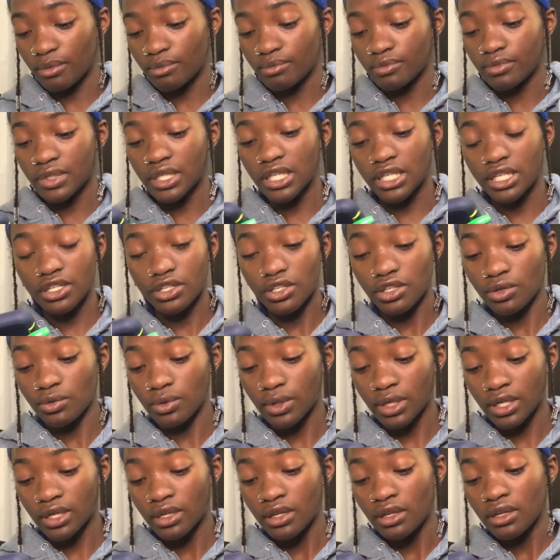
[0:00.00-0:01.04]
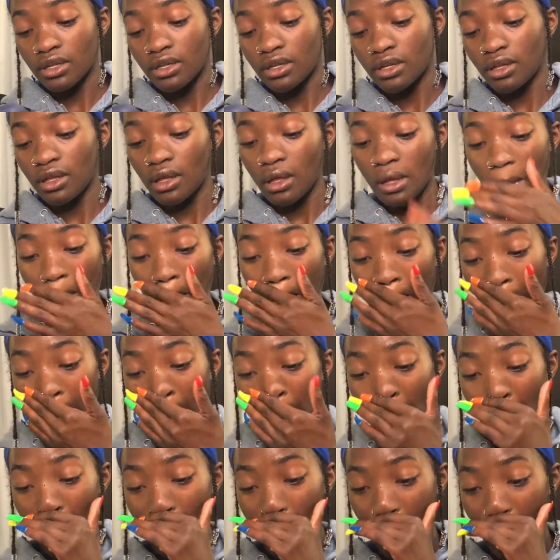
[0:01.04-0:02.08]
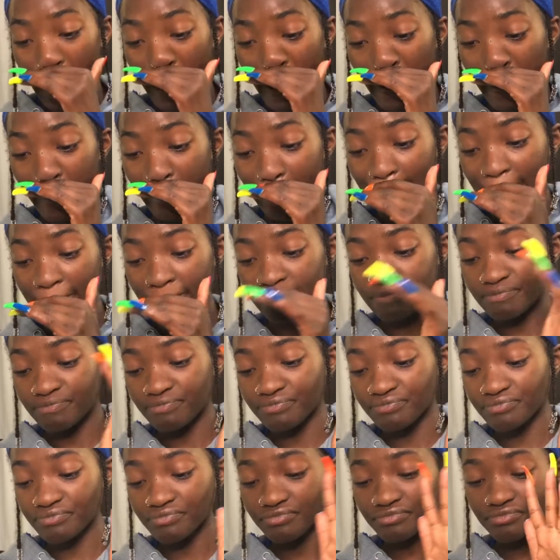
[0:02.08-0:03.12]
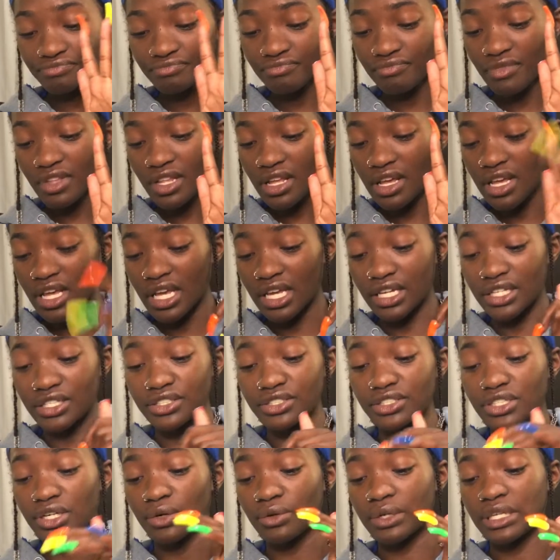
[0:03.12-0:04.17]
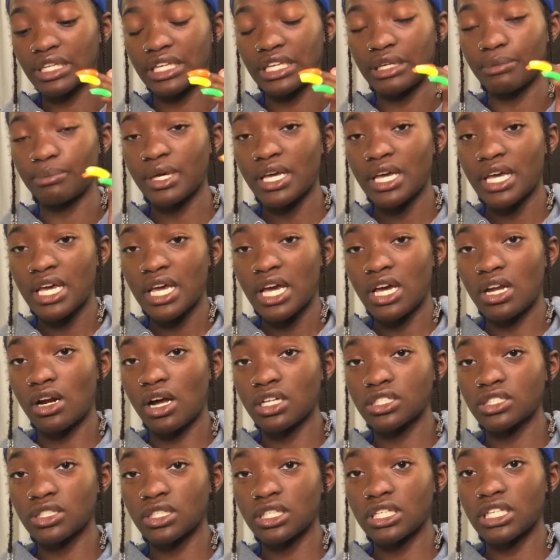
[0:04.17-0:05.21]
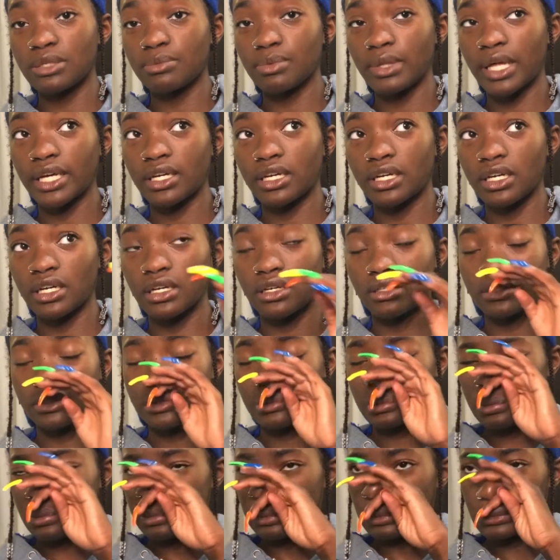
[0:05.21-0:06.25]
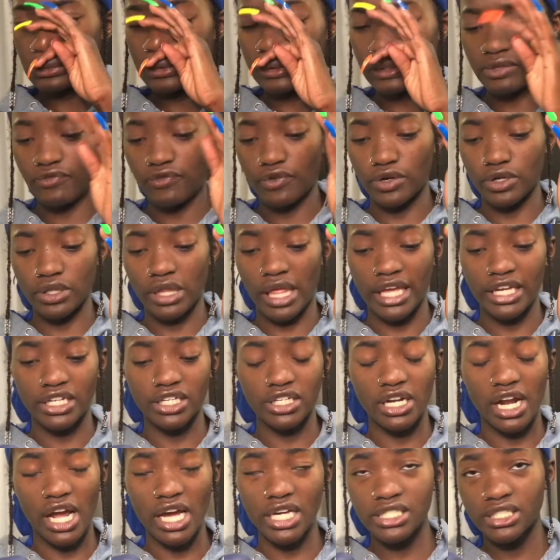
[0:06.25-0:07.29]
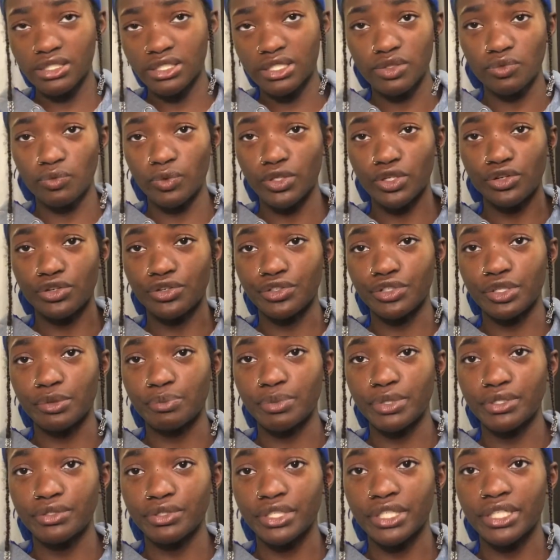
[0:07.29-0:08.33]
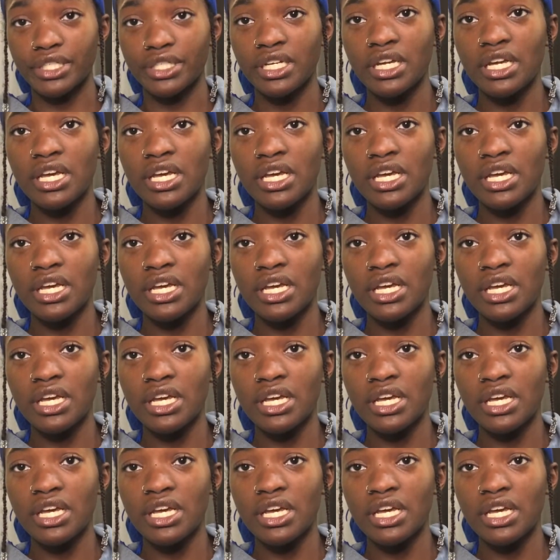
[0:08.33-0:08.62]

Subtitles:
Get a new one. And don't keep, and also to keep like for like good hygiene tips when you're on your period.